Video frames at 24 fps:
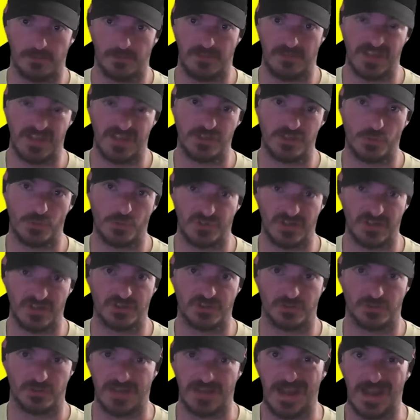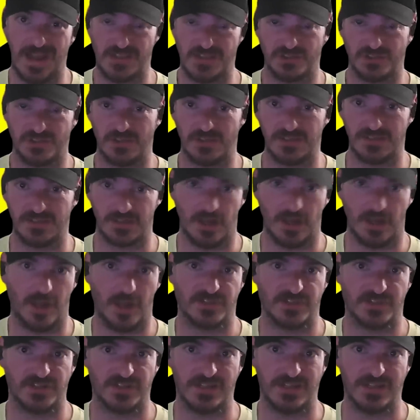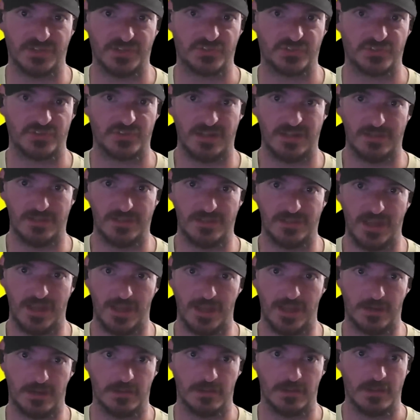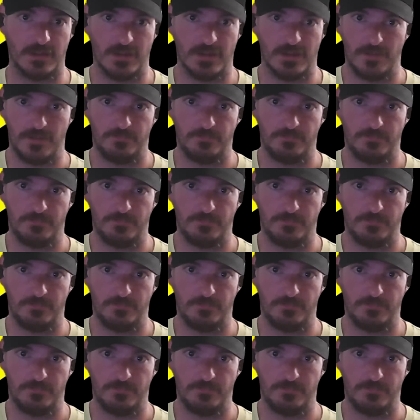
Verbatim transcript: Uh, then you essentially isolate the continents, and then